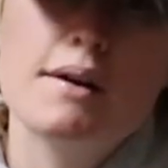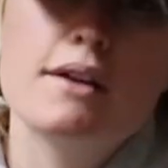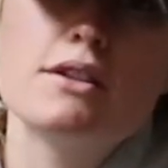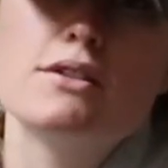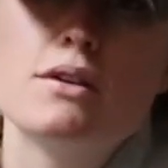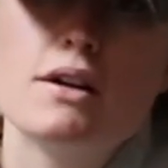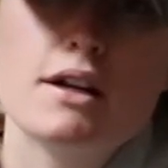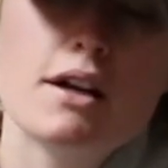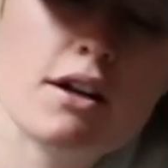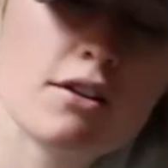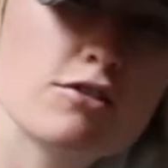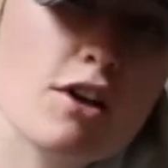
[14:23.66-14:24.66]
out the door,
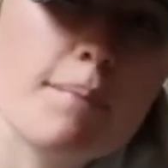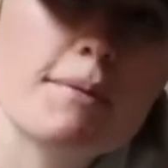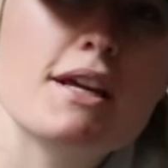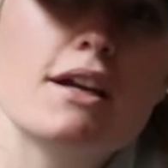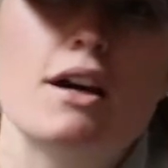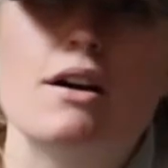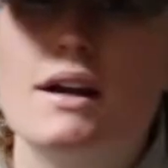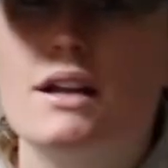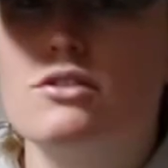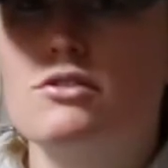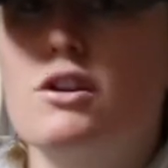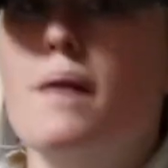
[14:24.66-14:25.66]
drop the ego,
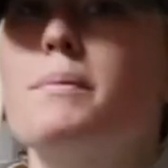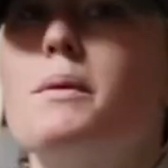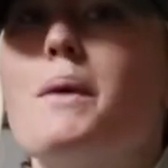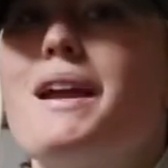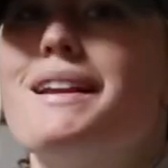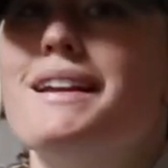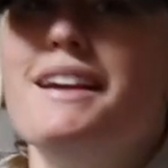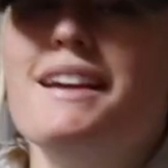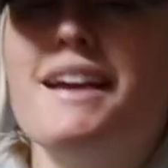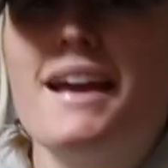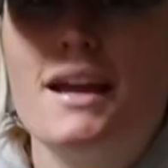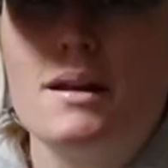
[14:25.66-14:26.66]
and drop the weight,
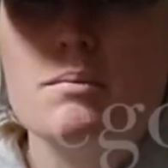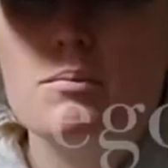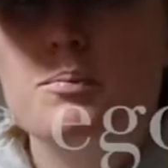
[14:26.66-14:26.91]
and